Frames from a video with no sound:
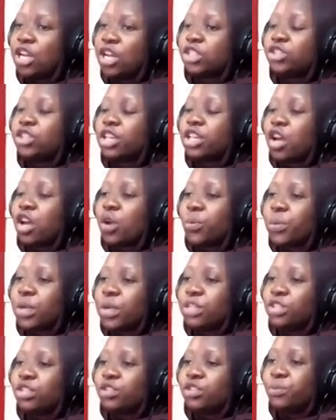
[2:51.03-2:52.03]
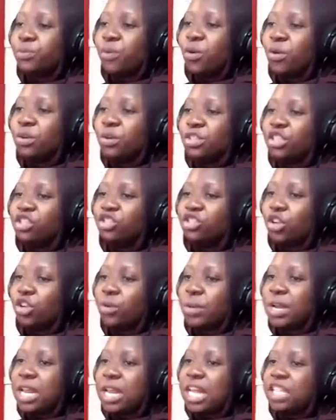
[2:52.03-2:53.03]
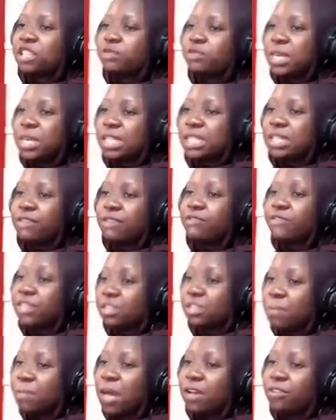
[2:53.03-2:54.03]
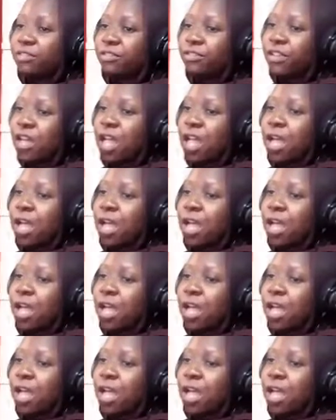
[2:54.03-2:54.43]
to the Corporation's board during its meeting this month.